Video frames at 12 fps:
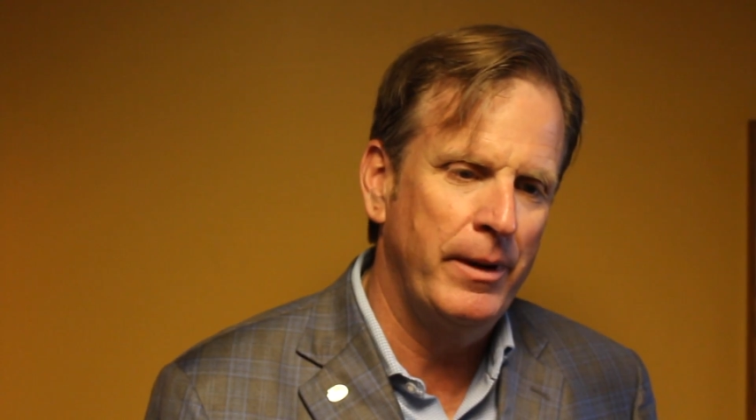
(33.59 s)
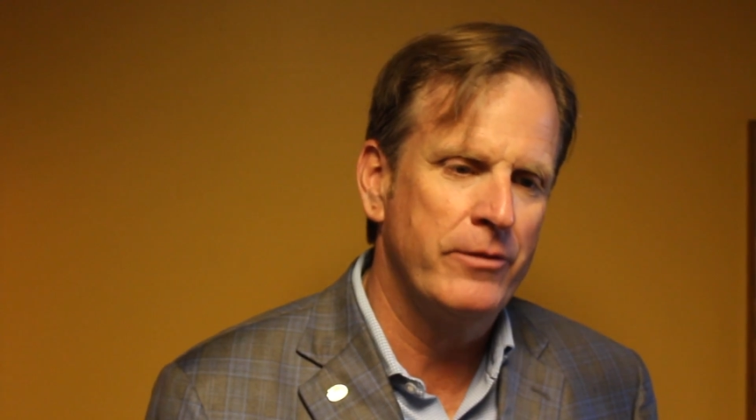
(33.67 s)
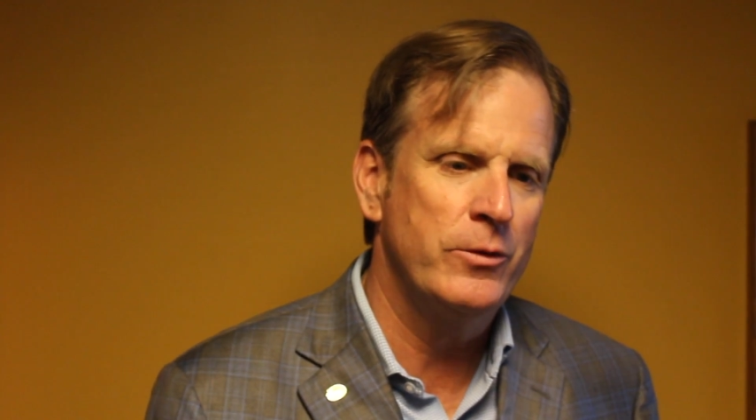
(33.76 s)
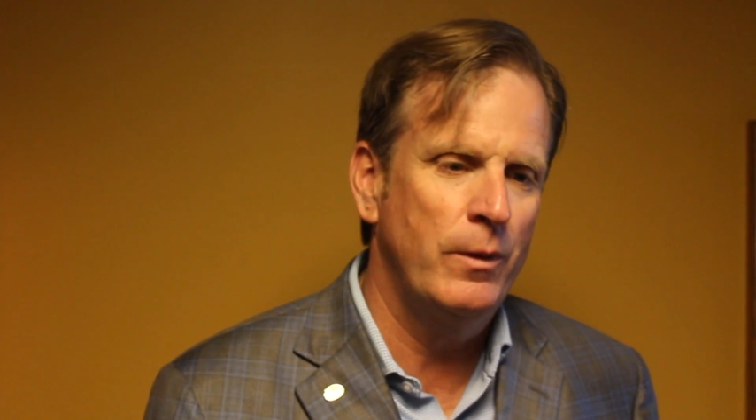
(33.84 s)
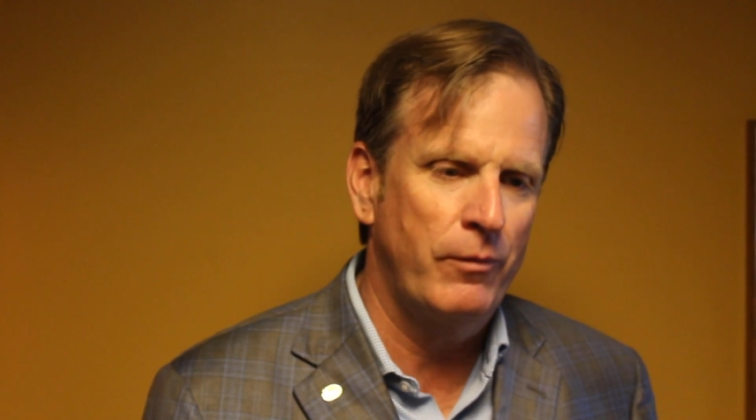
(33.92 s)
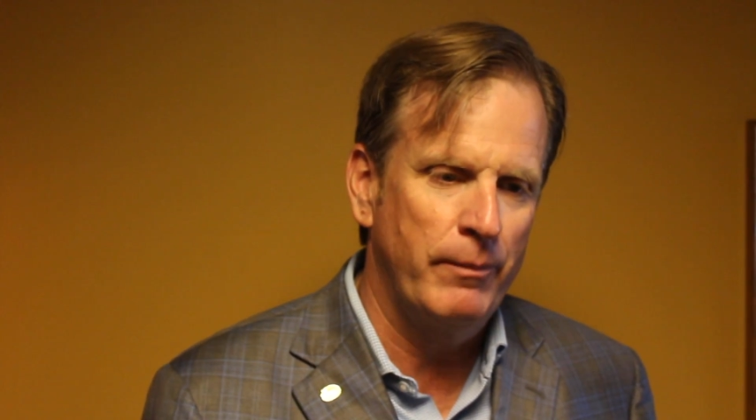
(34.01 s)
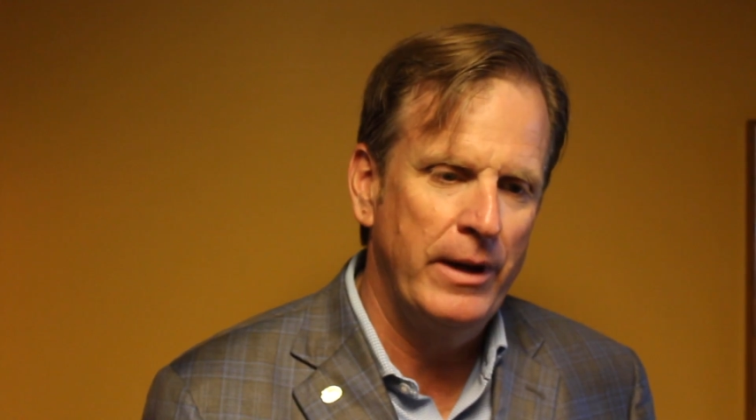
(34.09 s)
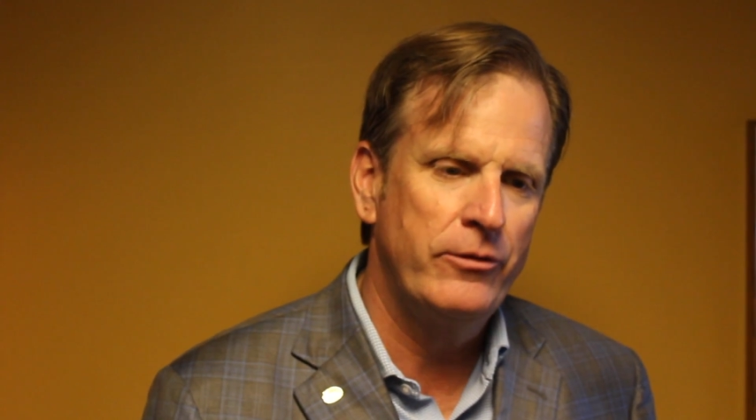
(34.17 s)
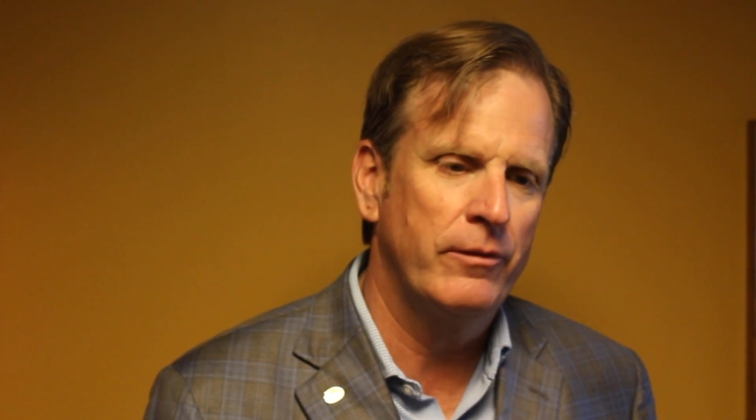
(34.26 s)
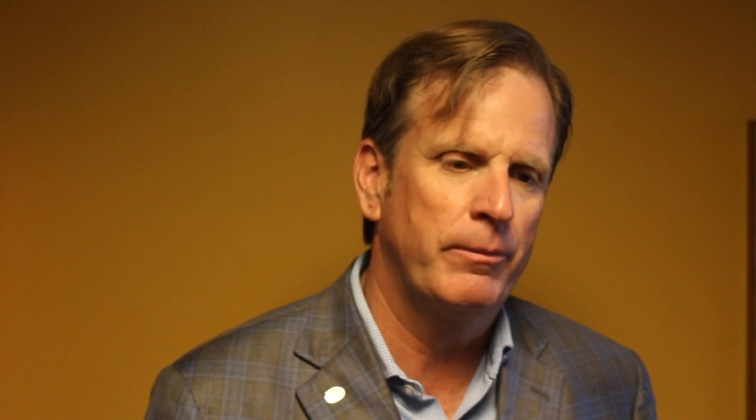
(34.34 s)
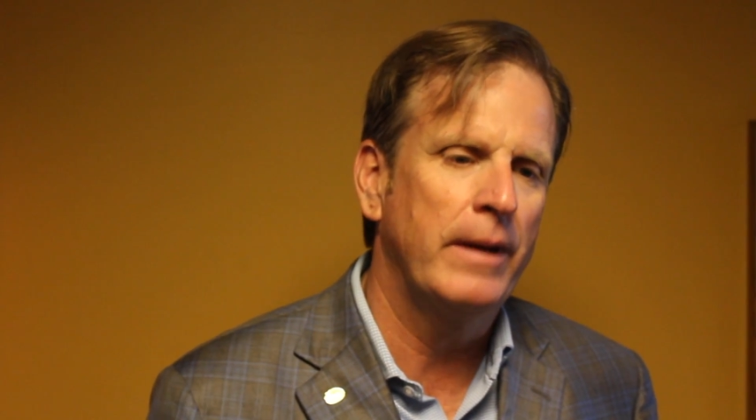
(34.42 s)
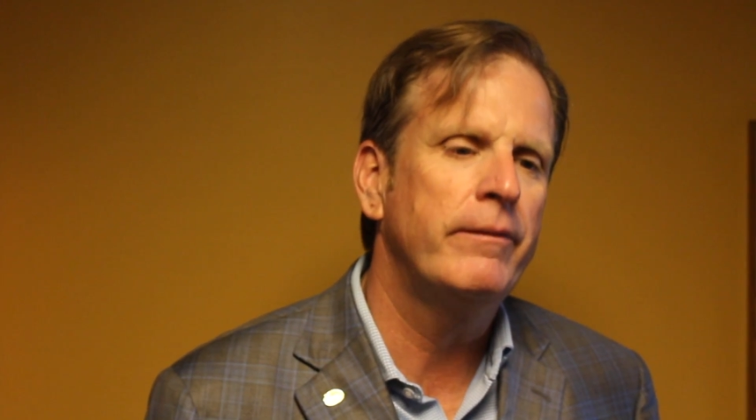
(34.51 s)
It's new
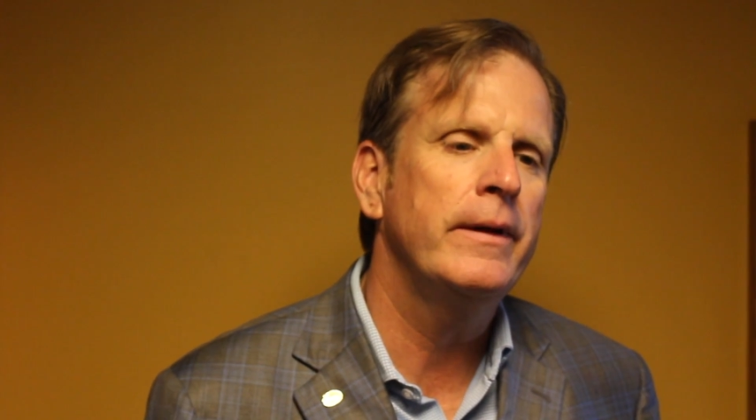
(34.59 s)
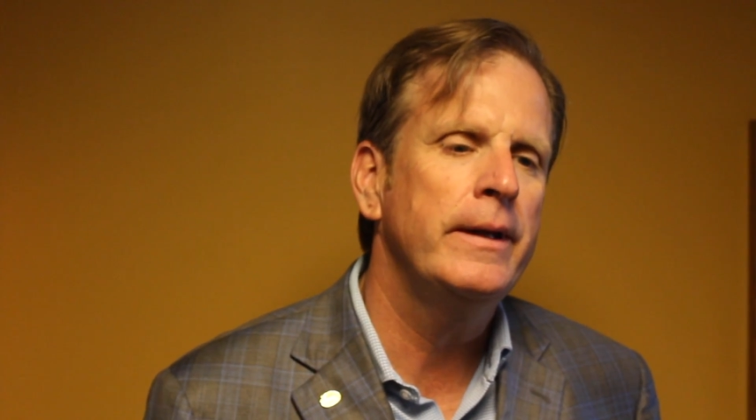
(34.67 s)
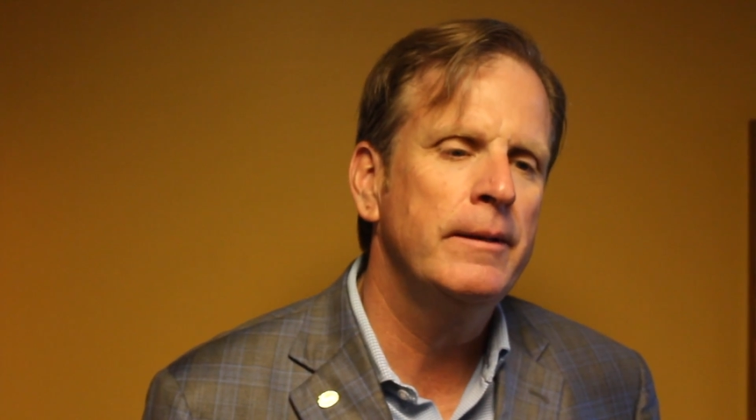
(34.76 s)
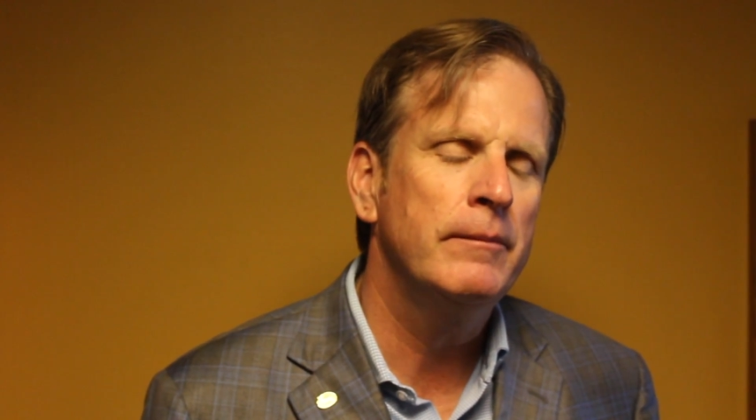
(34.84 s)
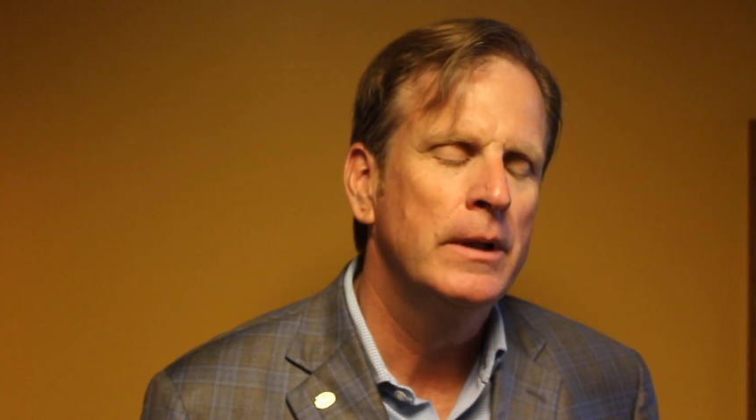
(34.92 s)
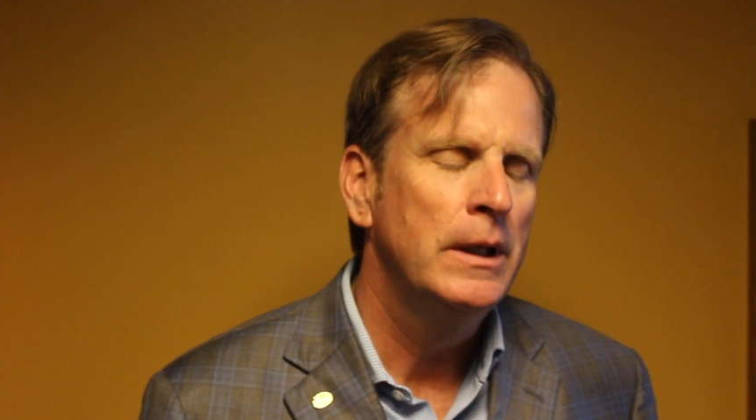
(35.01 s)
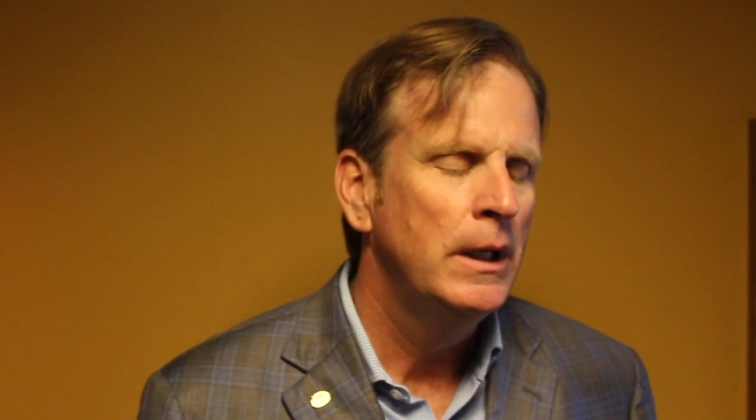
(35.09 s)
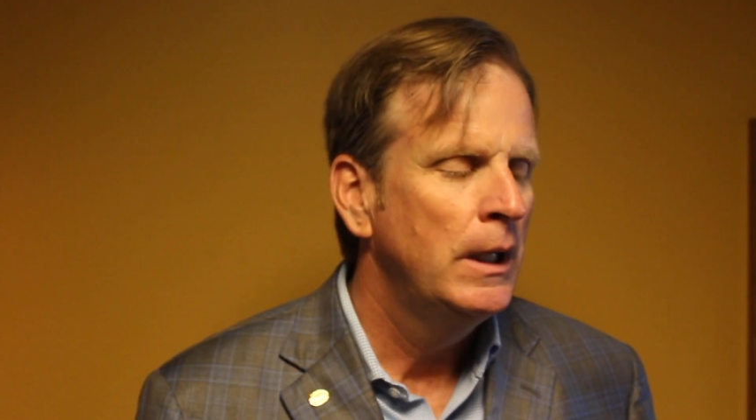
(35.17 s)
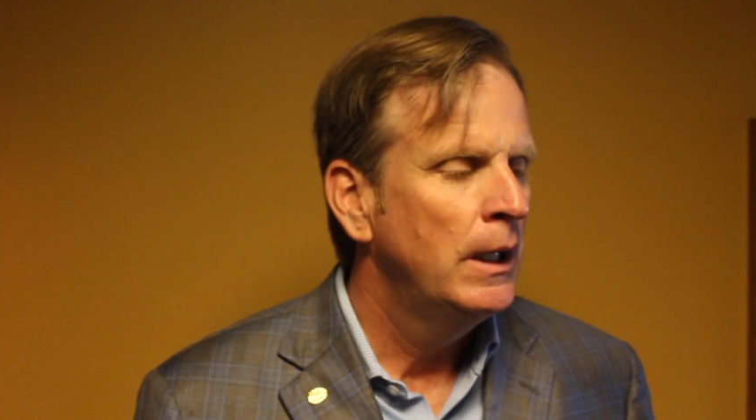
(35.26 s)
information for my team.